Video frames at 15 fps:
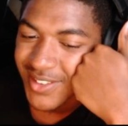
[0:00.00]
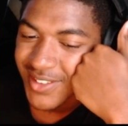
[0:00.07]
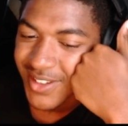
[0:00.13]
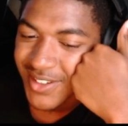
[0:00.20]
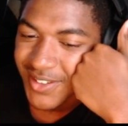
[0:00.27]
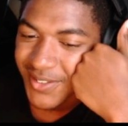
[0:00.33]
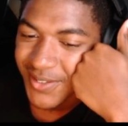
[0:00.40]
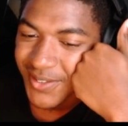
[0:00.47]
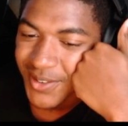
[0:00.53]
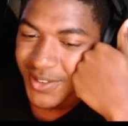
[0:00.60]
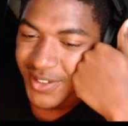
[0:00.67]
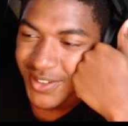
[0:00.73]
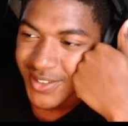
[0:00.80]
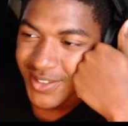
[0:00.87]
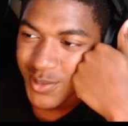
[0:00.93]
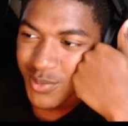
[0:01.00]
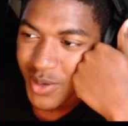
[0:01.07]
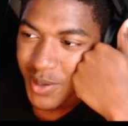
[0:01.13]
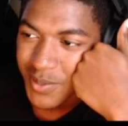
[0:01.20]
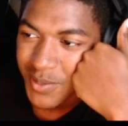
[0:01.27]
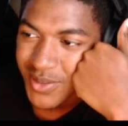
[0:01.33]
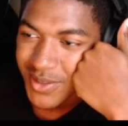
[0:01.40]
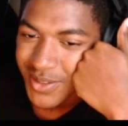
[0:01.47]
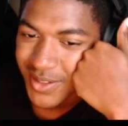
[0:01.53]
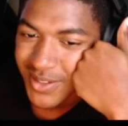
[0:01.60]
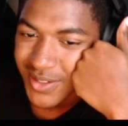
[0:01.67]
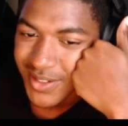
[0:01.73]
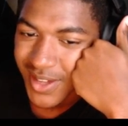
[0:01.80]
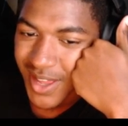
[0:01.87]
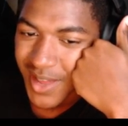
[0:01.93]
Inner focus is probably something that's
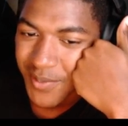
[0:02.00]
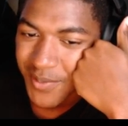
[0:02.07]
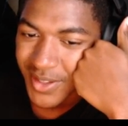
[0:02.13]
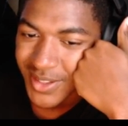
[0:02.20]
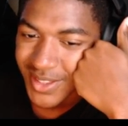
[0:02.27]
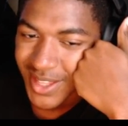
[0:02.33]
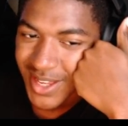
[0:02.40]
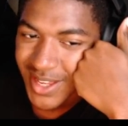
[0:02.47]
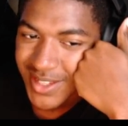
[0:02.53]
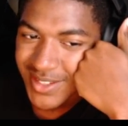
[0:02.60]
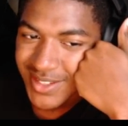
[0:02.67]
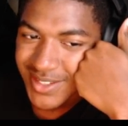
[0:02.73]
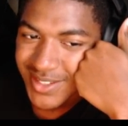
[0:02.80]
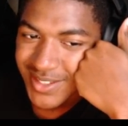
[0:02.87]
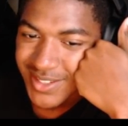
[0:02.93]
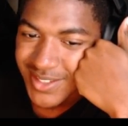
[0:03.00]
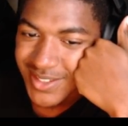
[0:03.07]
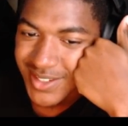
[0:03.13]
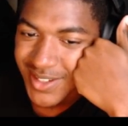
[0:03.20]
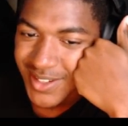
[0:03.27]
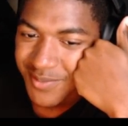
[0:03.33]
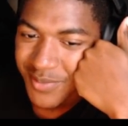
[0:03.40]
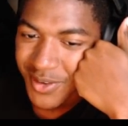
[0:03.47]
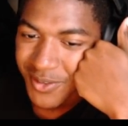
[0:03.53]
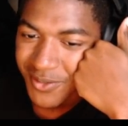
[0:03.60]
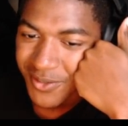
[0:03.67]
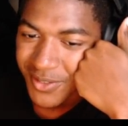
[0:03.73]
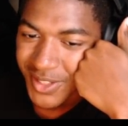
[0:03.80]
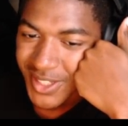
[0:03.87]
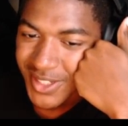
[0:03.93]
going to happen less, but
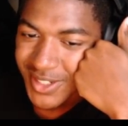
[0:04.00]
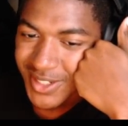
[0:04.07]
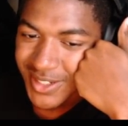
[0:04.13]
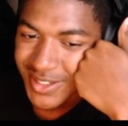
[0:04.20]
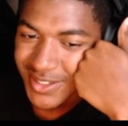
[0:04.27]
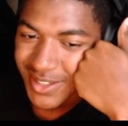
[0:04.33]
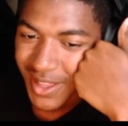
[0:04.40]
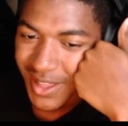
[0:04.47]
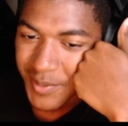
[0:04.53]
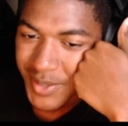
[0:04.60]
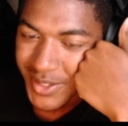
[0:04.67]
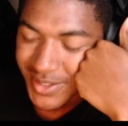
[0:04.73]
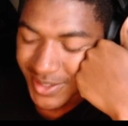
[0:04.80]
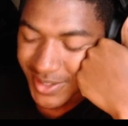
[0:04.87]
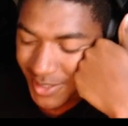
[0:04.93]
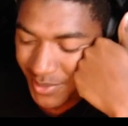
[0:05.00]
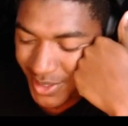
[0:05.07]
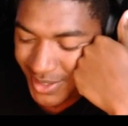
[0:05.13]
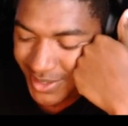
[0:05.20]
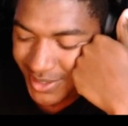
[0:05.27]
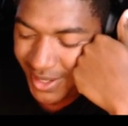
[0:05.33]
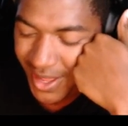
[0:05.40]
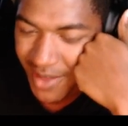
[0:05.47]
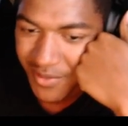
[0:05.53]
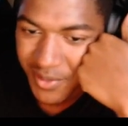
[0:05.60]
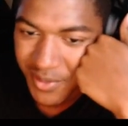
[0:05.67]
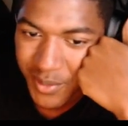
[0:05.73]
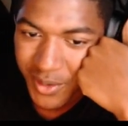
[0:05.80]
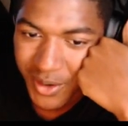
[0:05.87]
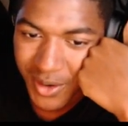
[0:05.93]
flinching is, I mean, sleeping is going to happen
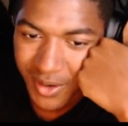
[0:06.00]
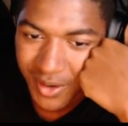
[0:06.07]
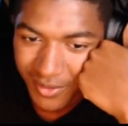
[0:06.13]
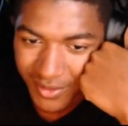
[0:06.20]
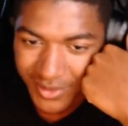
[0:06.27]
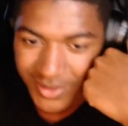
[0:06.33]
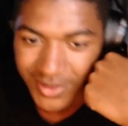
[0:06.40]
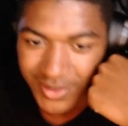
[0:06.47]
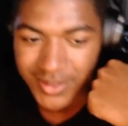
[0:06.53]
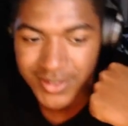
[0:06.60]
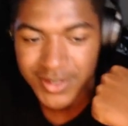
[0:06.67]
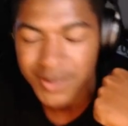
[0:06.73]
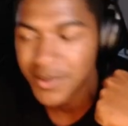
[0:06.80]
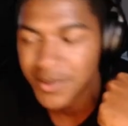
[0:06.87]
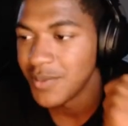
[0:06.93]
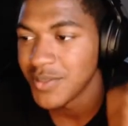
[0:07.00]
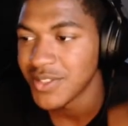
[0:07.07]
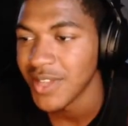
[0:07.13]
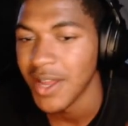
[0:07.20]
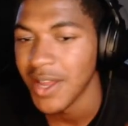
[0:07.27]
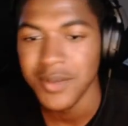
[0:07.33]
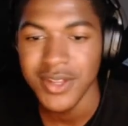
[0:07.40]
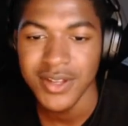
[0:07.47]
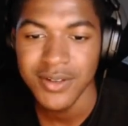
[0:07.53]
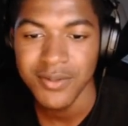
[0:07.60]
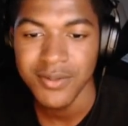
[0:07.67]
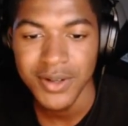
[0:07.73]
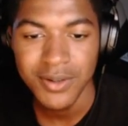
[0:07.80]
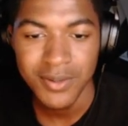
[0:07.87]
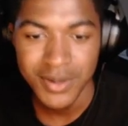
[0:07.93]
more often. So let's go with insomnia. We're
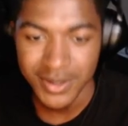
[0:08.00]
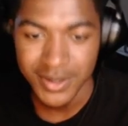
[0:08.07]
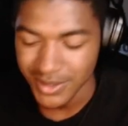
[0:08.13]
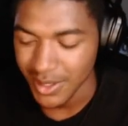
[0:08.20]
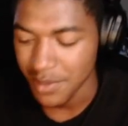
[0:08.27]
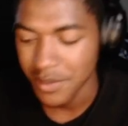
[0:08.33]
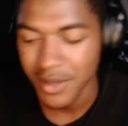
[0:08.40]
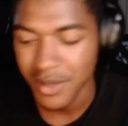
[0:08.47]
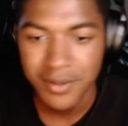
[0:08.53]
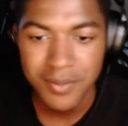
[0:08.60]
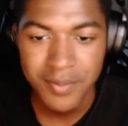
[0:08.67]
going with insomnia.